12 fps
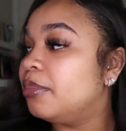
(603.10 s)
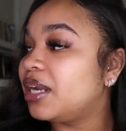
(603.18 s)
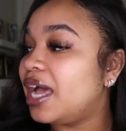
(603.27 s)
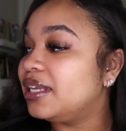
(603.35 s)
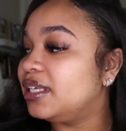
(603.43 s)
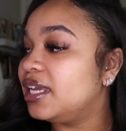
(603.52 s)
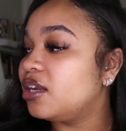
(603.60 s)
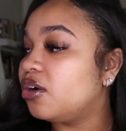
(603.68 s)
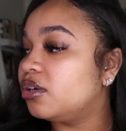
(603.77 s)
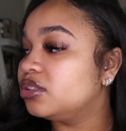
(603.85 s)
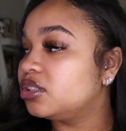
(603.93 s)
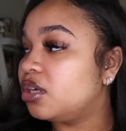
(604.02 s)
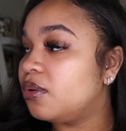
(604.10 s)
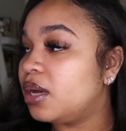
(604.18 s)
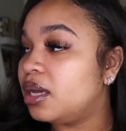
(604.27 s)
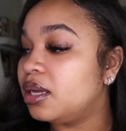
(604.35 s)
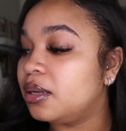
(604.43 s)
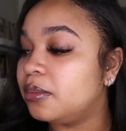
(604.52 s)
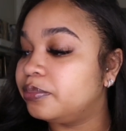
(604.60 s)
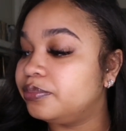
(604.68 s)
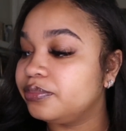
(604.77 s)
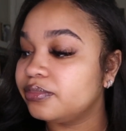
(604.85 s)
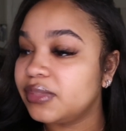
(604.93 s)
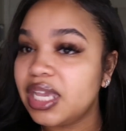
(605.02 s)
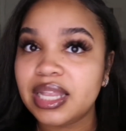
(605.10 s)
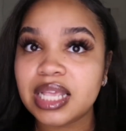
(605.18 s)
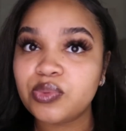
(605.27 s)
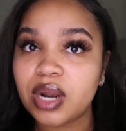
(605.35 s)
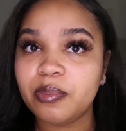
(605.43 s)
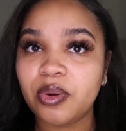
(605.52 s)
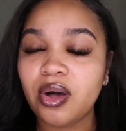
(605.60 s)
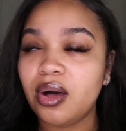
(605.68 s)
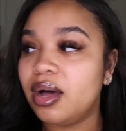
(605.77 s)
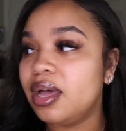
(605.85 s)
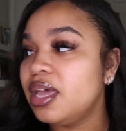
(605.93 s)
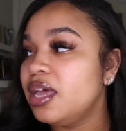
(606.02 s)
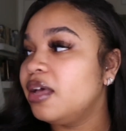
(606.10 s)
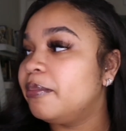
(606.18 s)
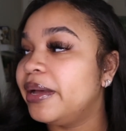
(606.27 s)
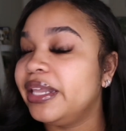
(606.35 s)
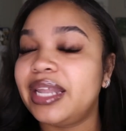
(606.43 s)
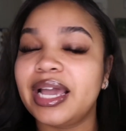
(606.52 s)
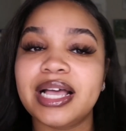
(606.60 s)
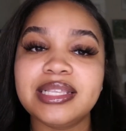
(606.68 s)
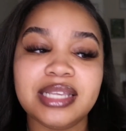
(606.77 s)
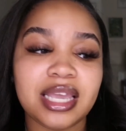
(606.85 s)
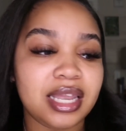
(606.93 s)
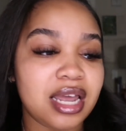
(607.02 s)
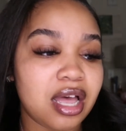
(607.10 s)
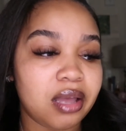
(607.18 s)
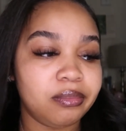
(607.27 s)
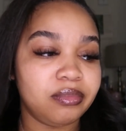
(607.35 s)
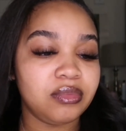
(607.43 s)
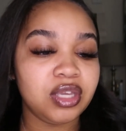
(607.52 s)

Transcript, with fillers: but i did also um, yeah that's what i bought but like i said um,